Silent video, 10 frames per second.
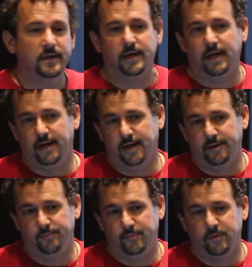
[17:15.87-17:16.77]

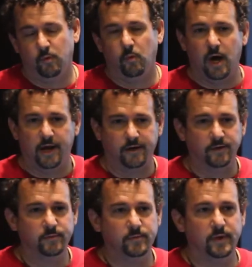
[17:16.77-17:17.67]
The
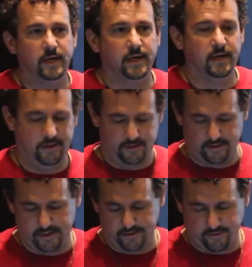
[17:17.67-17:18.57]
water
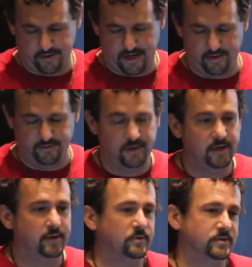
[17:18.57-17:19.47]
underground
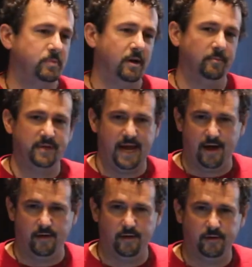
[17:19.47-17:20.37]
was pumped
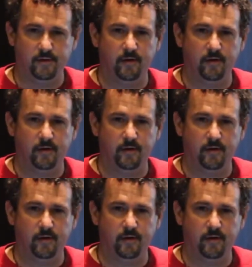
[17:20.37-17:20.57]
out.